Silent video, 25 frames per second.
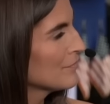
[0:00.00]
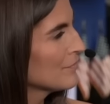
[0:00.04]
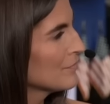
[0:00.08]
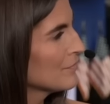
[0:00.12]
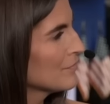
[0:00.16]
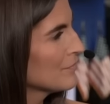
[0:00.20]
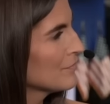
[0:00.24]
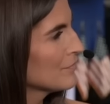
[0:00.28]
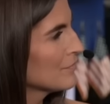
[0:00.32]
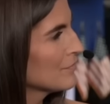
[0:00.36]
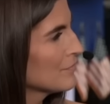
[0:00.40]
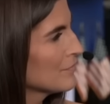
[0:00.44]

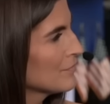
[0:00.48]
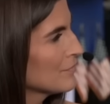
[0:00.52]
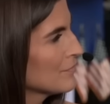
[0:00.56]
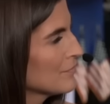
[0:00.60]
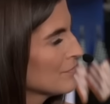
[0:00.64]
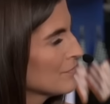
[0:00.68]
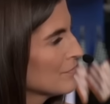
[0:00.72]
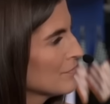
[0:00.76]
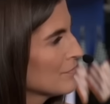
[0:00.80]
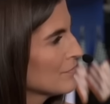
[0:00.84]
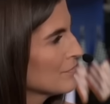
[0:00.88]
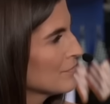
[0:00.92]

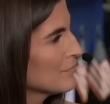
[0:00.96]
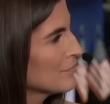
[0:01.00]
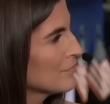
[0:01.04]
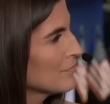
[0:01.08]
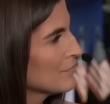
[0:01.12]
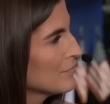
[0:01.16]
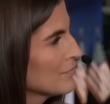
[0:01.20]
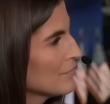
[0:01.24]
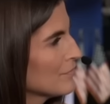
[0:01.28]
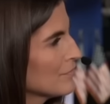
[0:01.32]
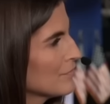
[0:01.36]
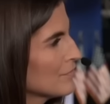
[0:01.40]

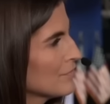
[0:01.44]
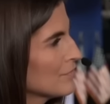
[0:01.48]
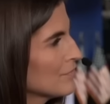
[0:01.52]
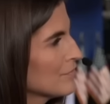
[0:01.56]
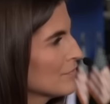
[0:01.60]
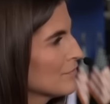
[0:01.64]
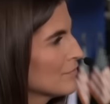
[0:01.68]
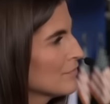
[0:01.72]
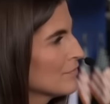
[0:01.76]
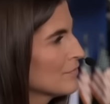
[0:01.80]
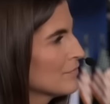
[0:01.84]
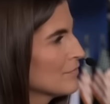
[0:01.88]

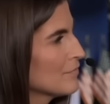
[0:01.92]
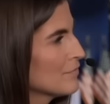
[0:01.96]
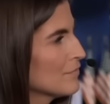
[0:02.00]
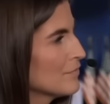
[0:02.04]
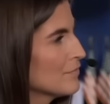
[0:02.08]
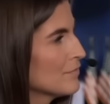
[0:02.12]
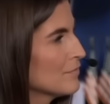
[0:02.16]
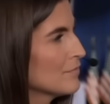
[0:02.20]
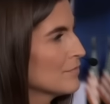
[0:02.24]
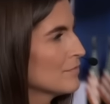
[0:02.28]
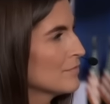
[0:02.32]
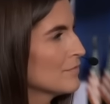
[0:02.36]

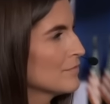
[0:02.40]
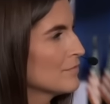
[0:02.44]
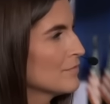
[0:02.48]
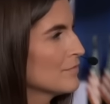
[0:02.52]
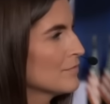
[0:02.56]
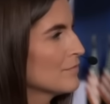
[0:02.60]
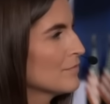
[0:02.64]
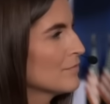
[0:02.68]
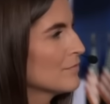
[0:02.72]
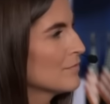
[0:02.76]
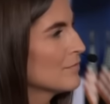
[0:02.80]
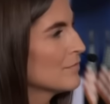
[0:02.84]

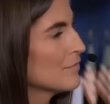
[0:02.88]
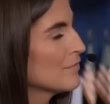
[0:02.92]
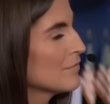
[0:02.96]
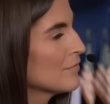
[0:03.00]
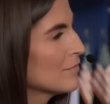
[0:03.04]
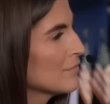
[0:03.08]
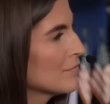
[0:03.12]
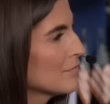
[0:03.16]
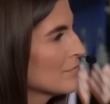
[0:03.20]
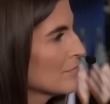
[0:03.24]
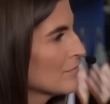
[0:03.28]
[no speech]